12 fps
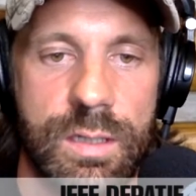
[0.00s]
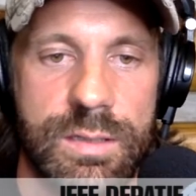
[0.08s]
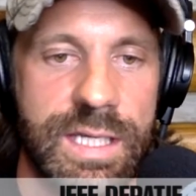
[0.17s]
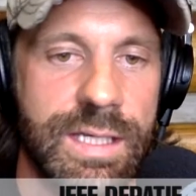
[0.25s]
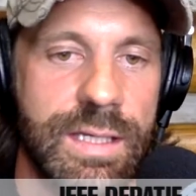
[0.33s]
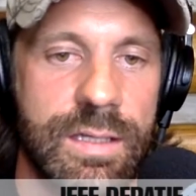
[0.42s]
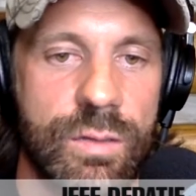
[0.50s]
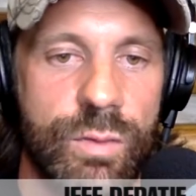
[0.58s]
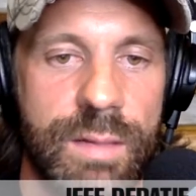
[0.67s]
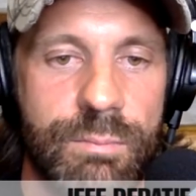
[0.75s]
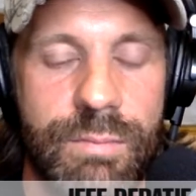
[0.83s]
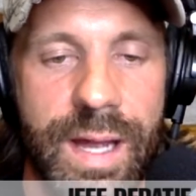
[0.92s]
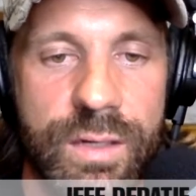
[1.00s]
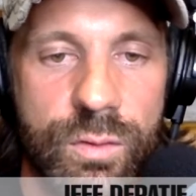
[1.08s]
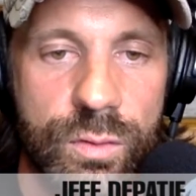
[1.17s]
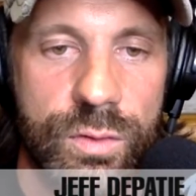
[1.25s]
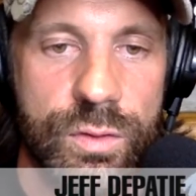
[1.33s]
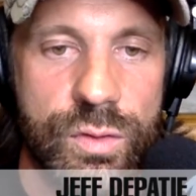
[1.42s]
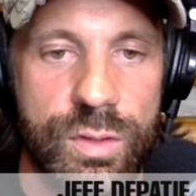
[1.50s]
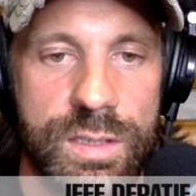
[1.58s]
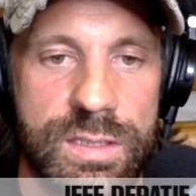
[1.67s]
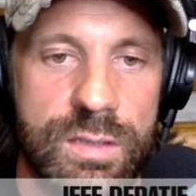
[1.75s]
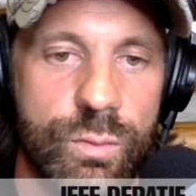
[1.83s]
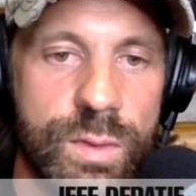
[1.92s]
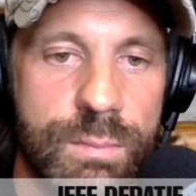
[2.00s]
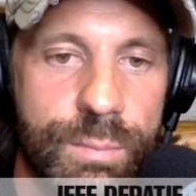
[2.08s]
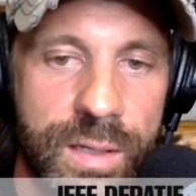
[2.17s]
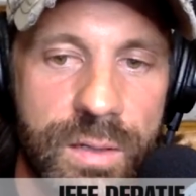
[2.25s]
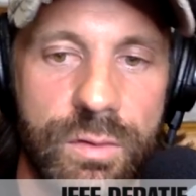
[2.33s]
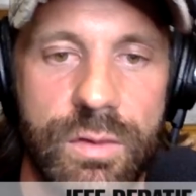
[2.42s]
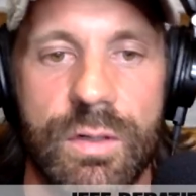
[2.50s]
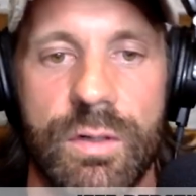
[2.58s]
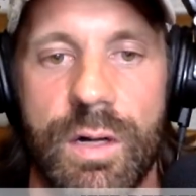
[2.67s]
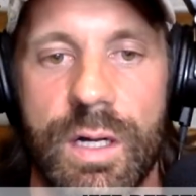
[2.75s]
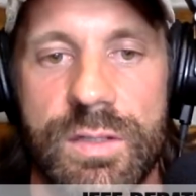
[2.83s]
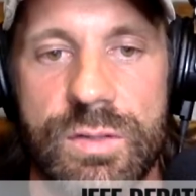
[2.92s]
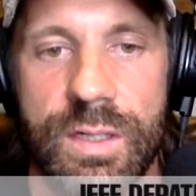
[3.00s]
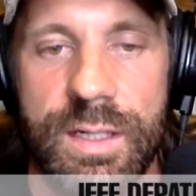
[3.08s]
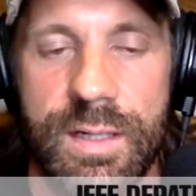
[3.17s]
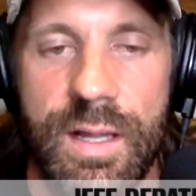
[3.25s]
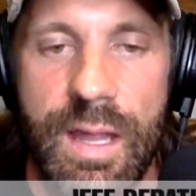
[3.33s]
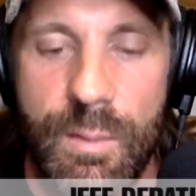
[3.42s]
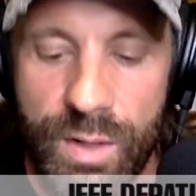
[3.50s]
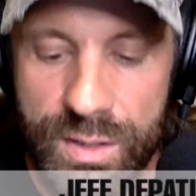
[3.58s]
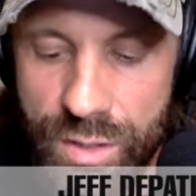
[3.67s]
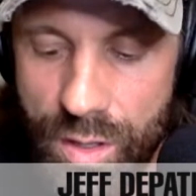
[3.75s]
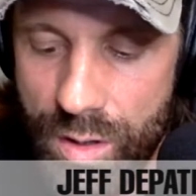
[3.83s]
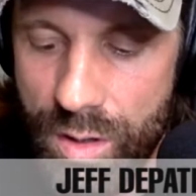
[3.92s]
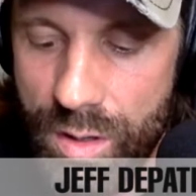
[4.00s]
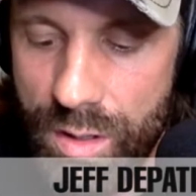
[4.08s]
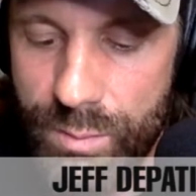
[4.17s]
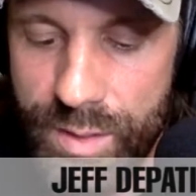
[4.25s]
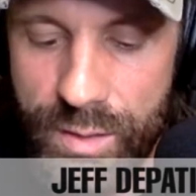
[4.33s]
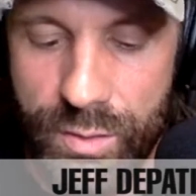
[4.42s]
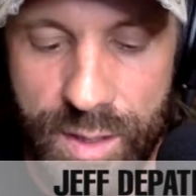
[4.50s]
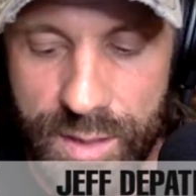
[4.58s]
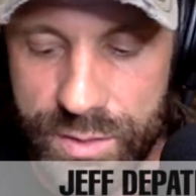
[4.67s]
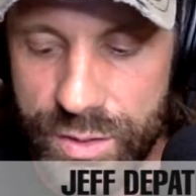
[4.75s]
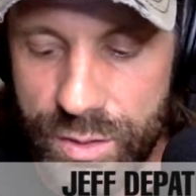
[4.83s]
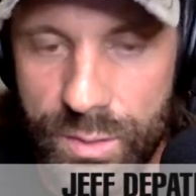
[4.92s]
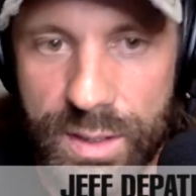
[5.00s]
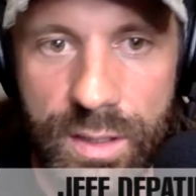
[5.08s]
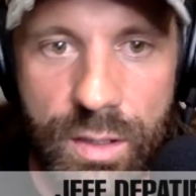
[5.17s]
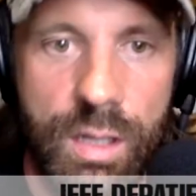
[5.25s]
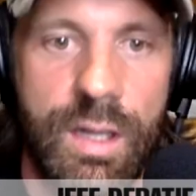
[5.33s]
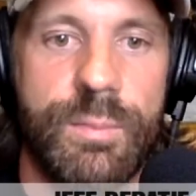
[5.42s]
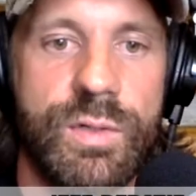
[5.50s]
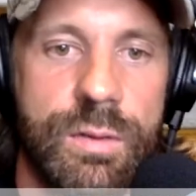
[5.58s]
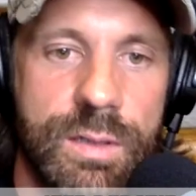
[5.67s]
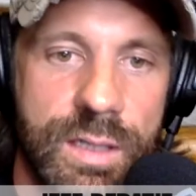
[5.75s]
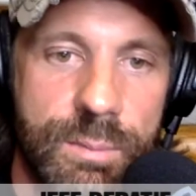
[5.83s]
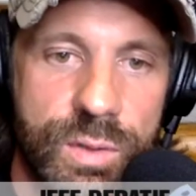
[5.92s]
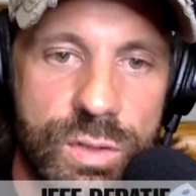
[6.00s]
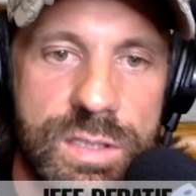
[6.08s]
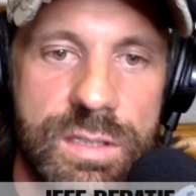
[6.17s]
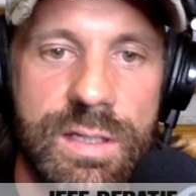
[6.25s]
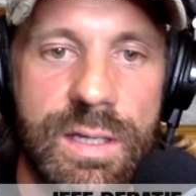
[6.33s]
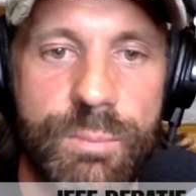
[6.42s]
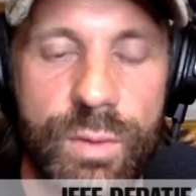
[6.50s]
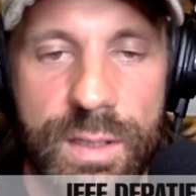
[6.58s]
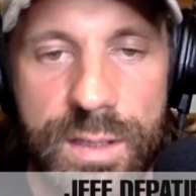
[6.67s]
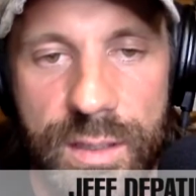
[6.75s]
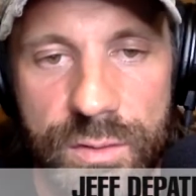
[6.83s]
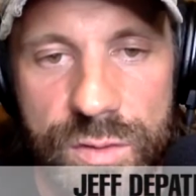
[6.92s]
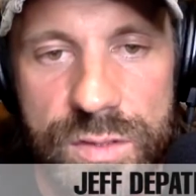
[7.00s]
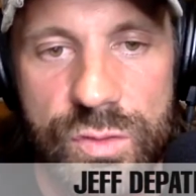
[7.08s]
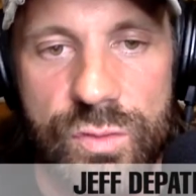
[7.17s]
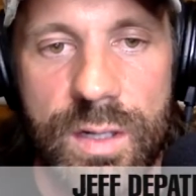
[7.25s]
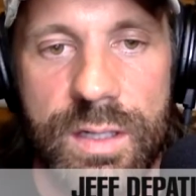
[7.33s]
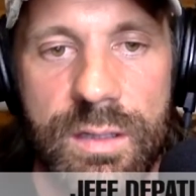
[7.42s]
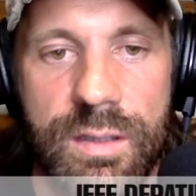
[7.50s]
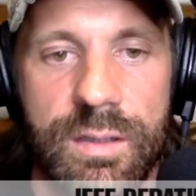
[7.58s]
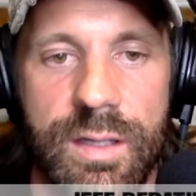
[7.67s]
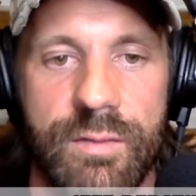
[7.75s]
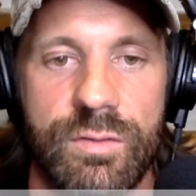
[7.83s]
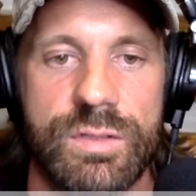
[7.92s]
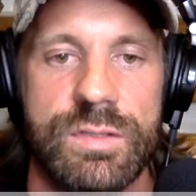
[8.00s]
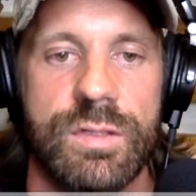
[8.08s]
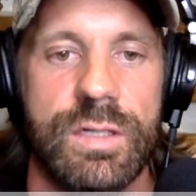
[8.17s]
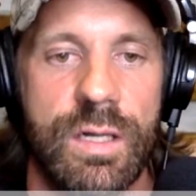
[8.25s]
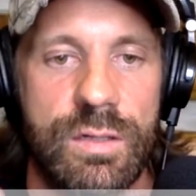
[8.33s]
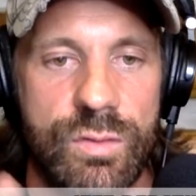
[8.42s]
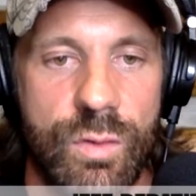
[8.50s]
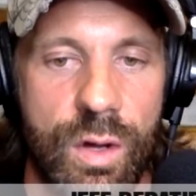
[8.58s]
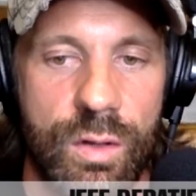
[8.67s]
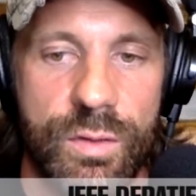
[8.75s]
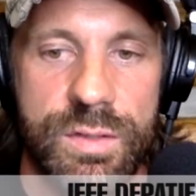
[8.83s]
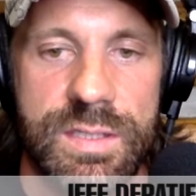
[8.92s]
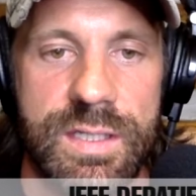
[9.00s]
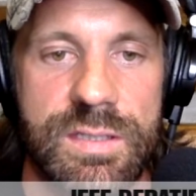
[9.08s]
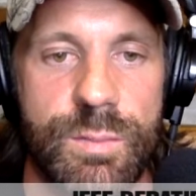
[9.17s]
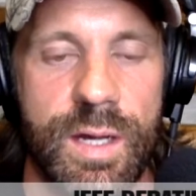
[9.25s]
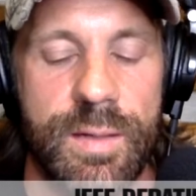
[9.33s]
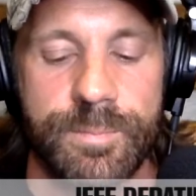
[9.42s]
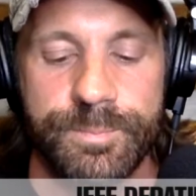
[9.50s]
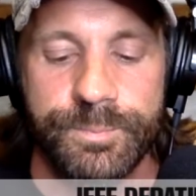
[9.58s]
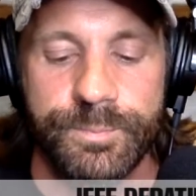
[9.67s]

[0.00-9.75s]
taking in the right micronutrients to rebuild neurons, right? But it's all about tuning it all up, tuning up your sleep, bringing down those adrenaline levels. So you got to do all those things. But